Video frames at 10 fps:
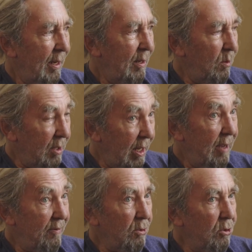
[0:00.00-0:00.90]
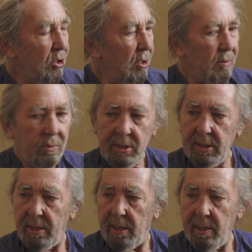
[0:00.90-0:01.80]
With Evolution, which
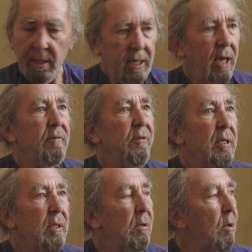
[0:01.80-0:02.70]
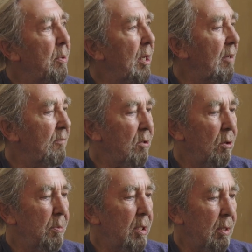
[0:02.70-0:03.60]
I can't find a copy. I have a
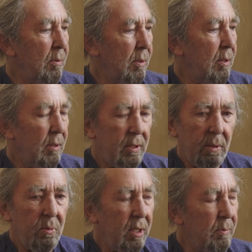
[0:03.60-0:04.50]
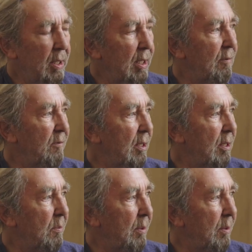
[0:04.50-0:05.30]
copy here somewhere, but I can't find it.